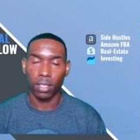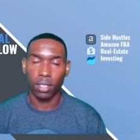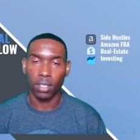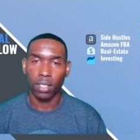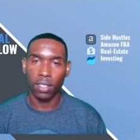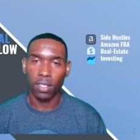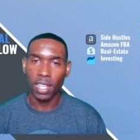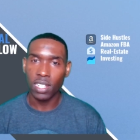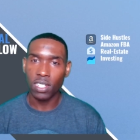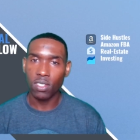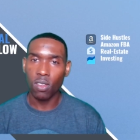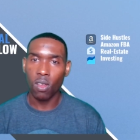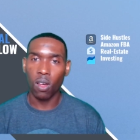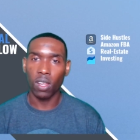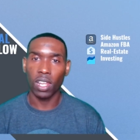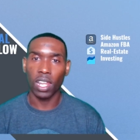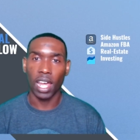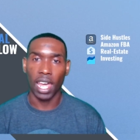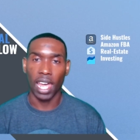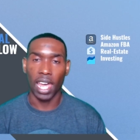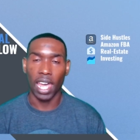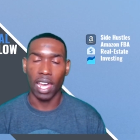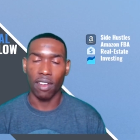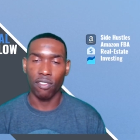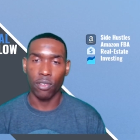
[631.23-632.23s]
That's all I
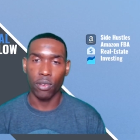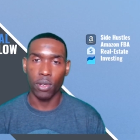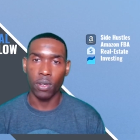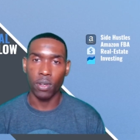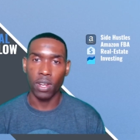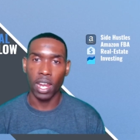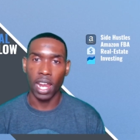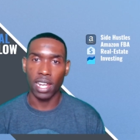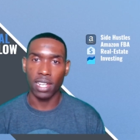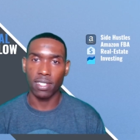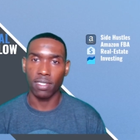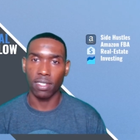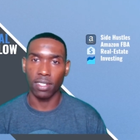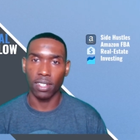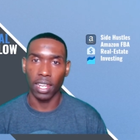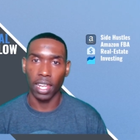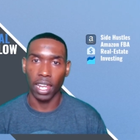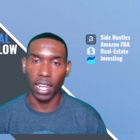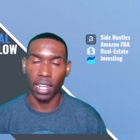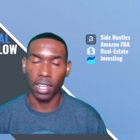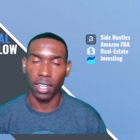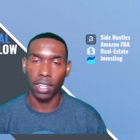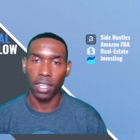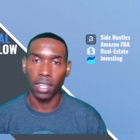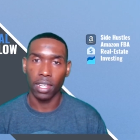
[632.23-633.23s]
have for you guys
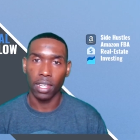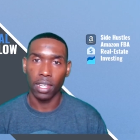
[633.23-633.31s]
today.